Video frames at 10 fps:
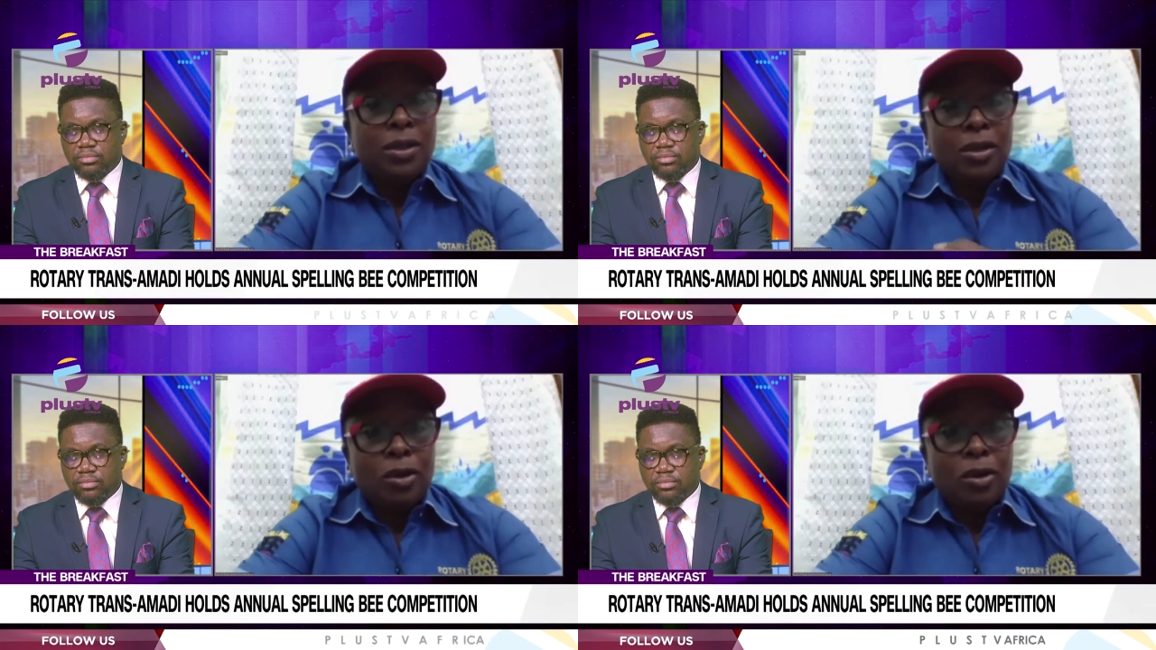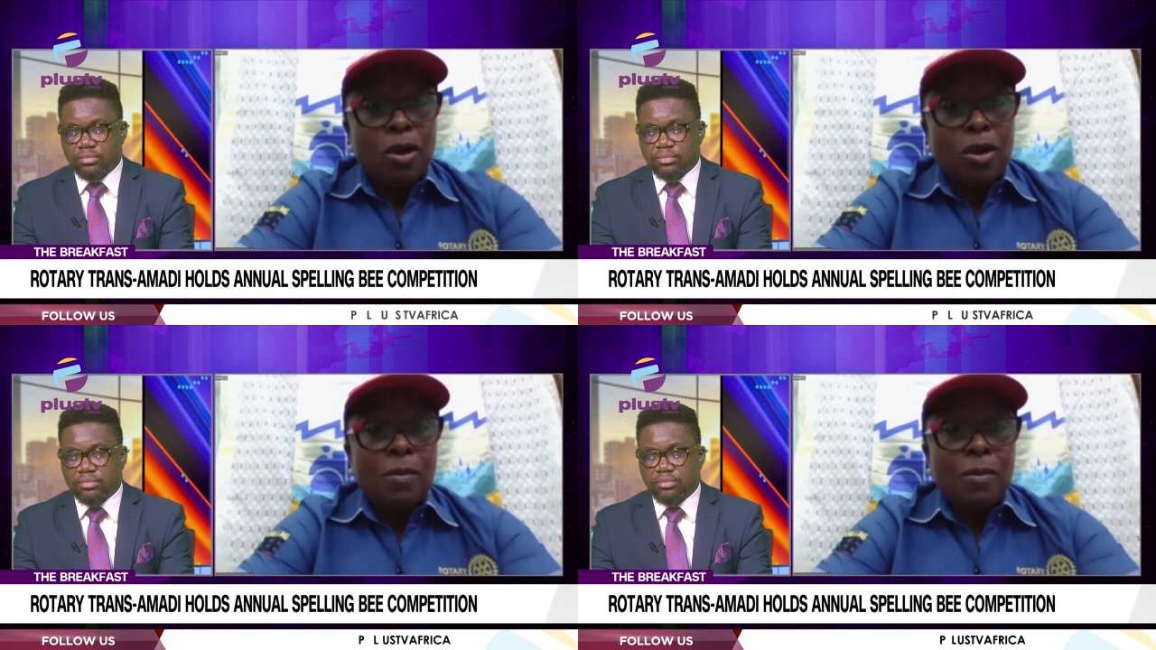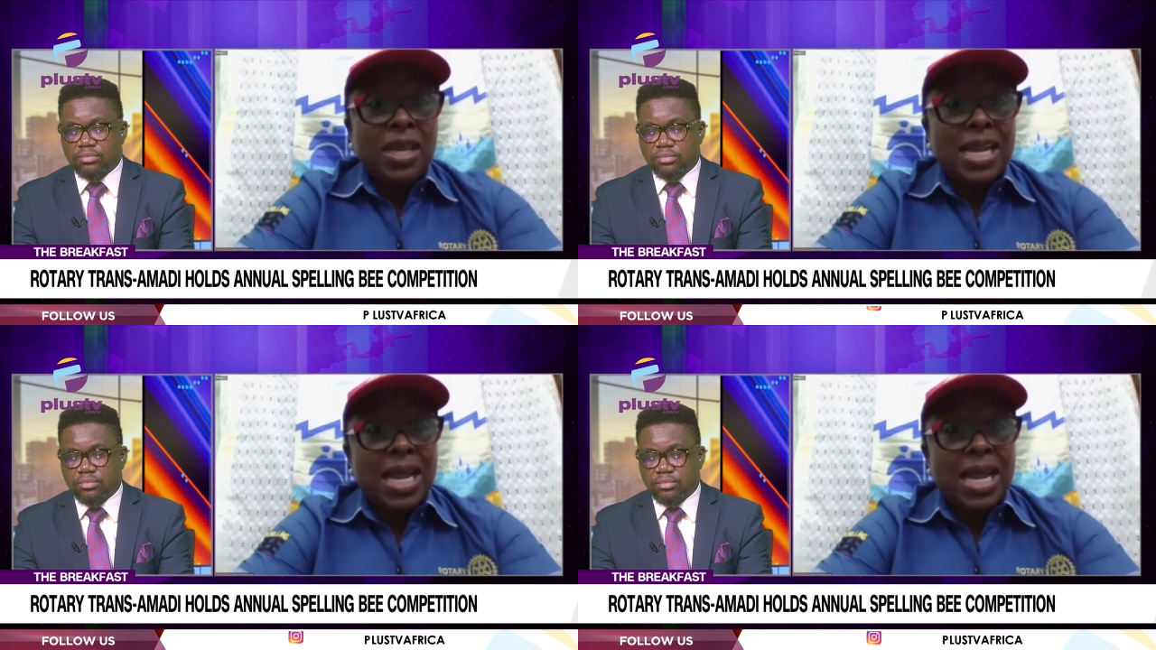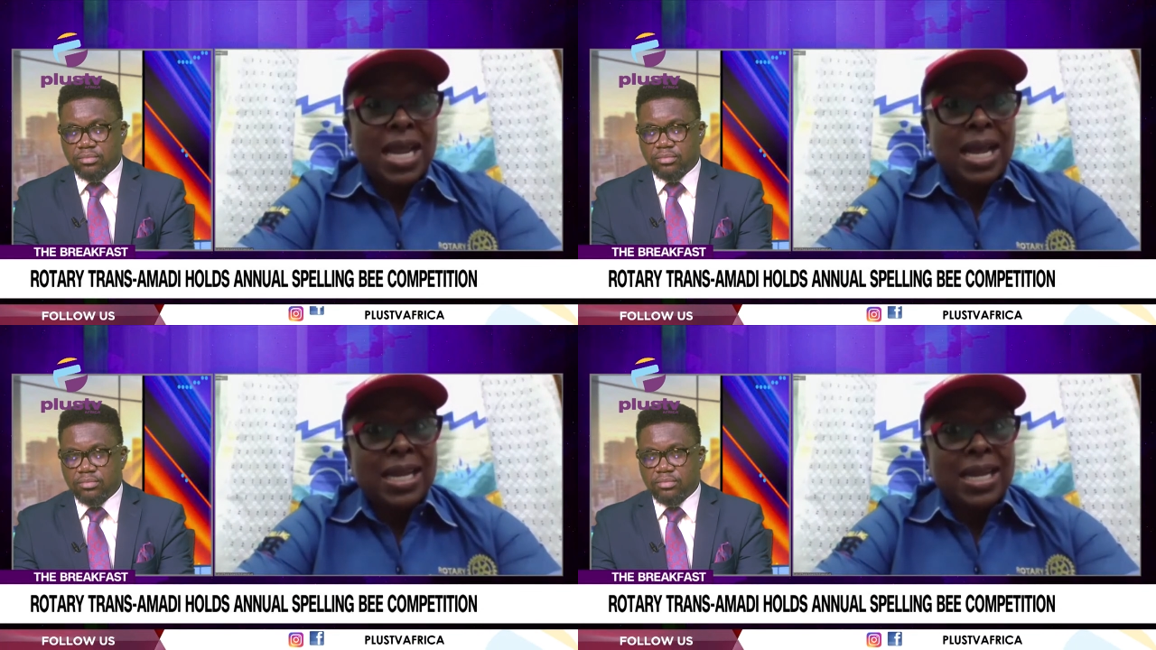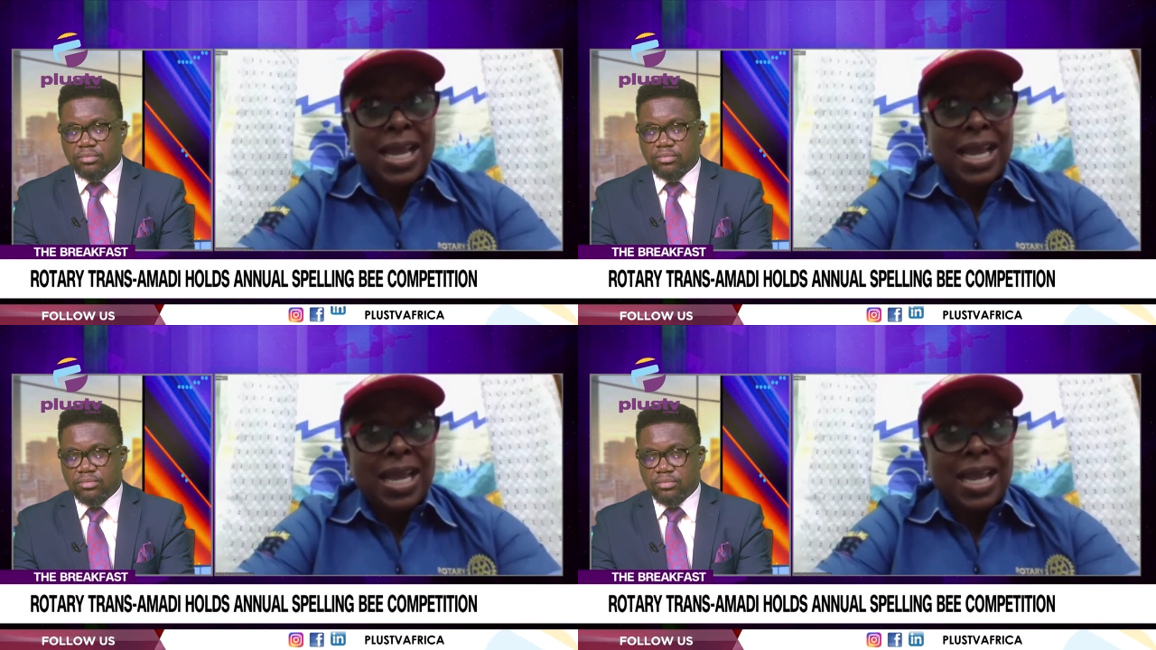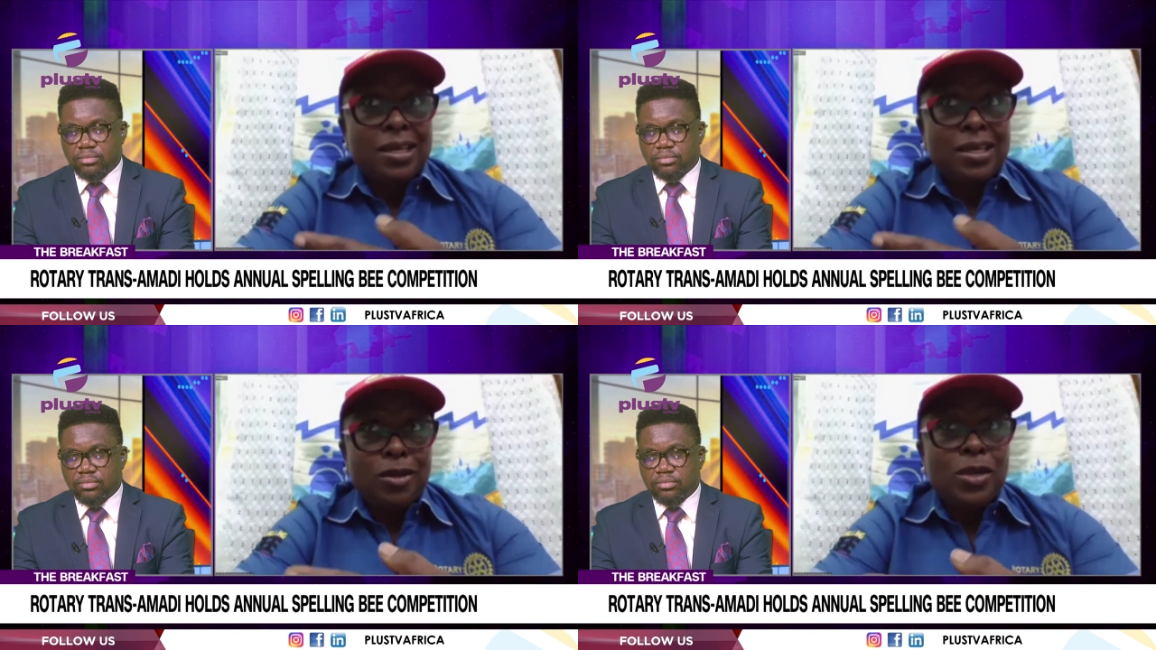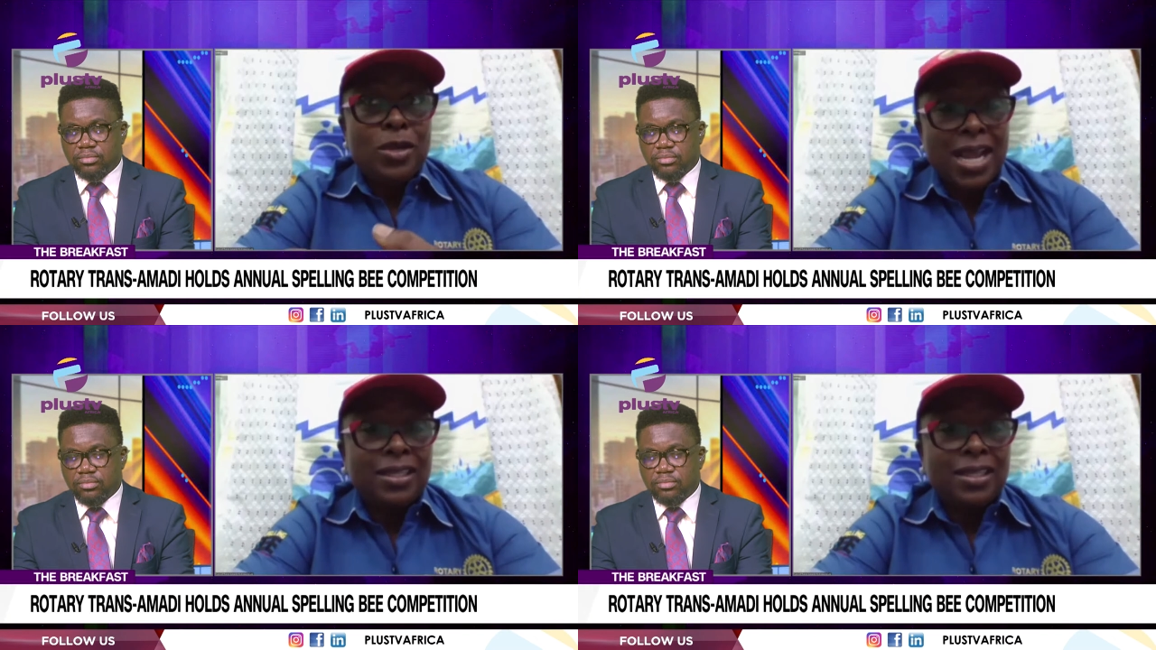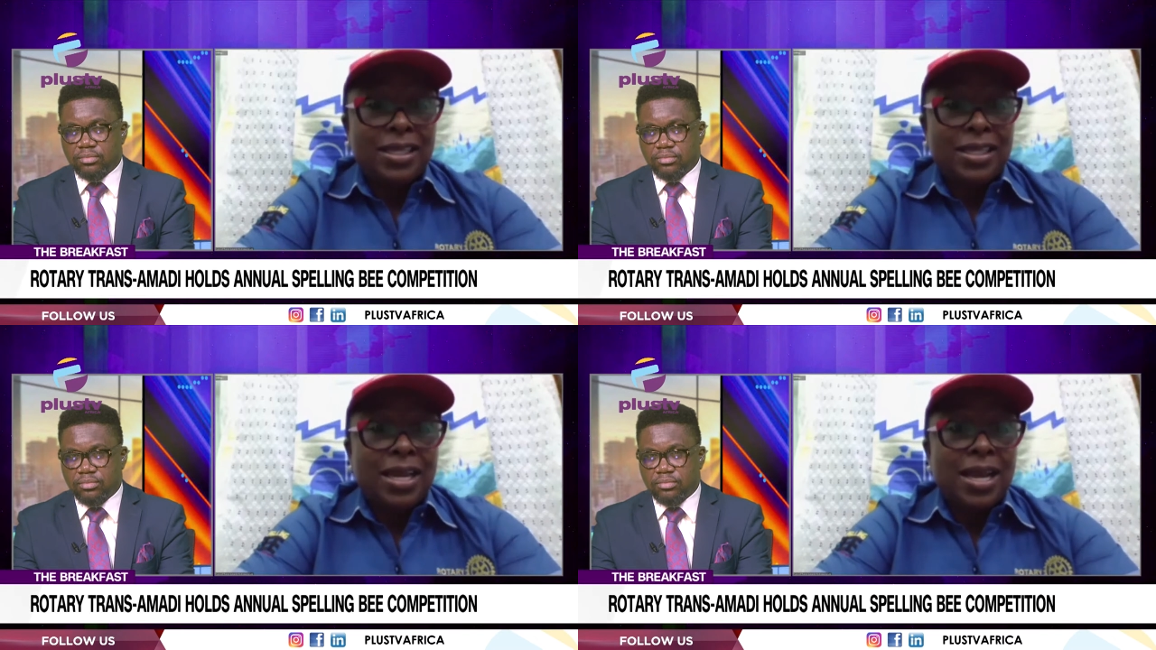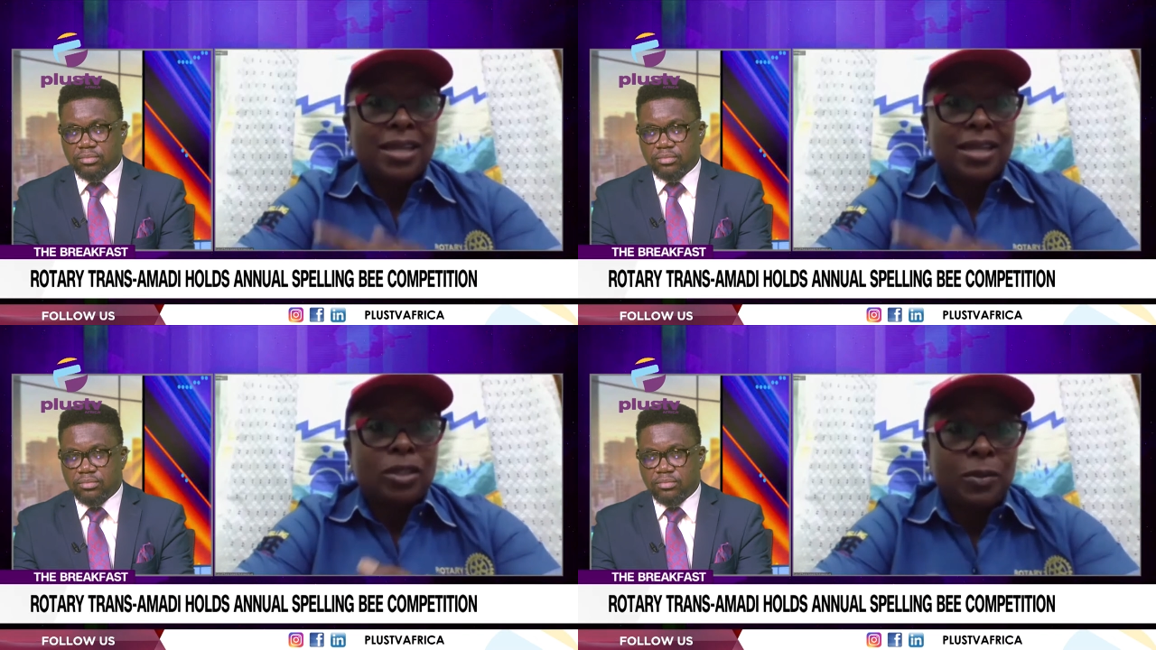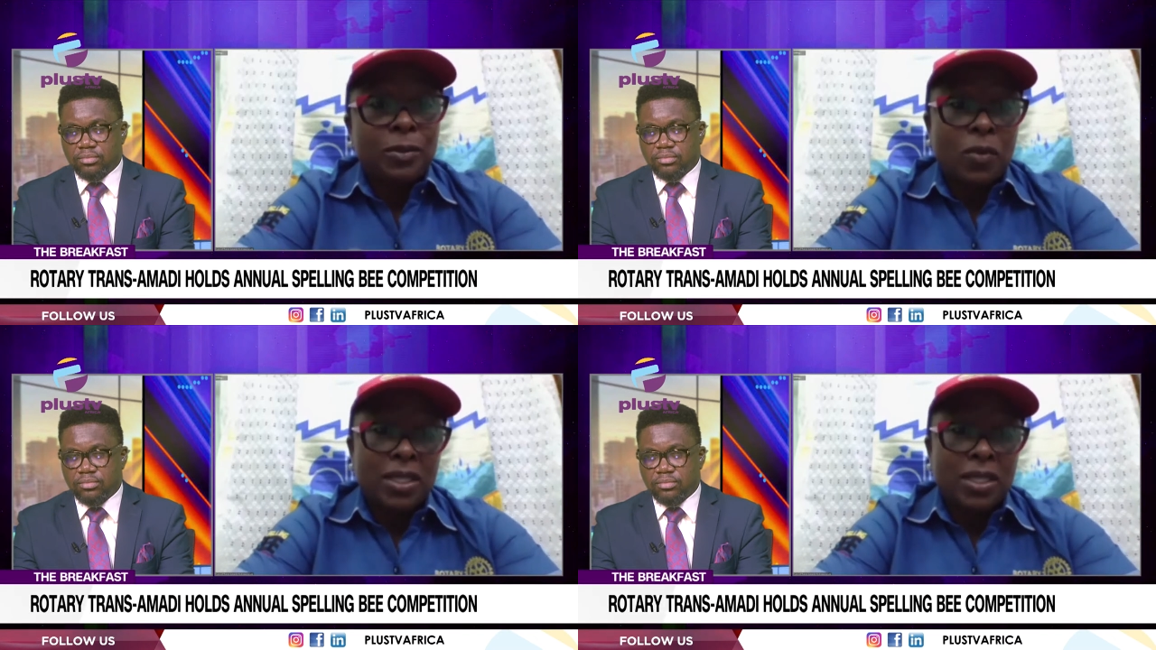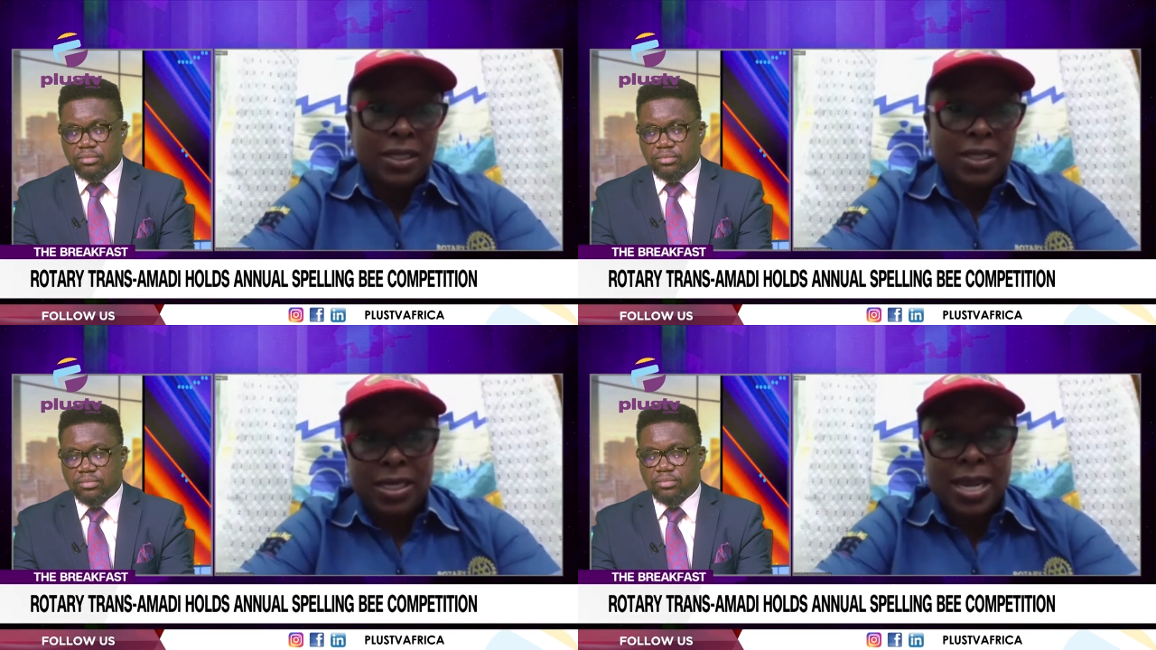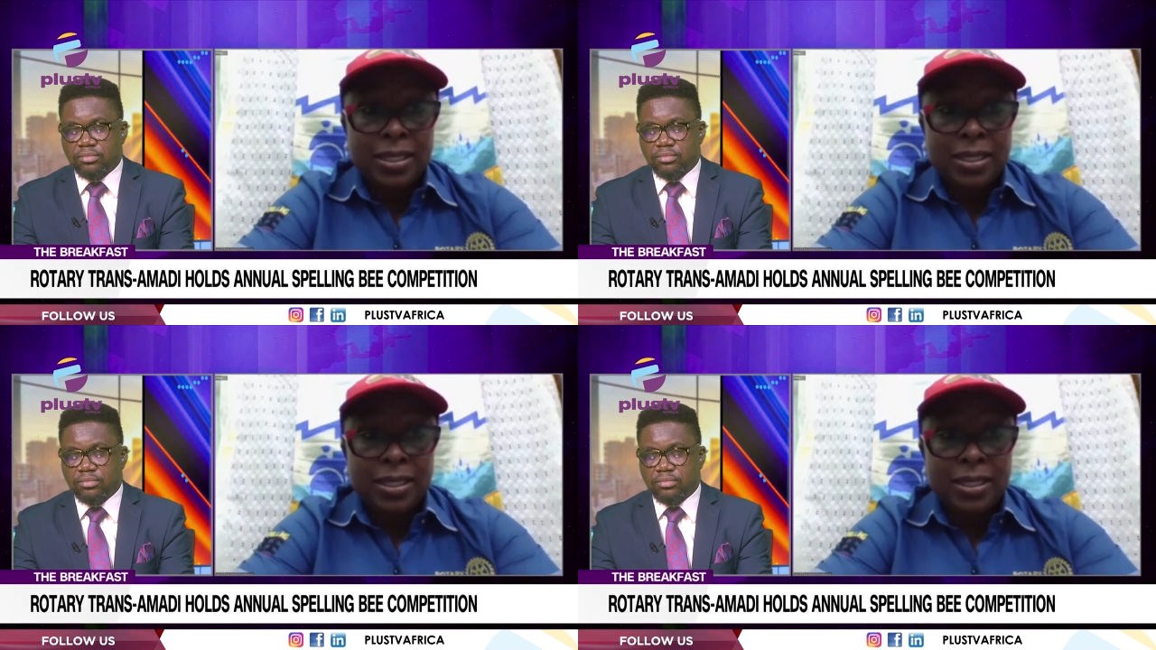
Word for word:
Speaker 1: come in, like, you know, next year and subsequent years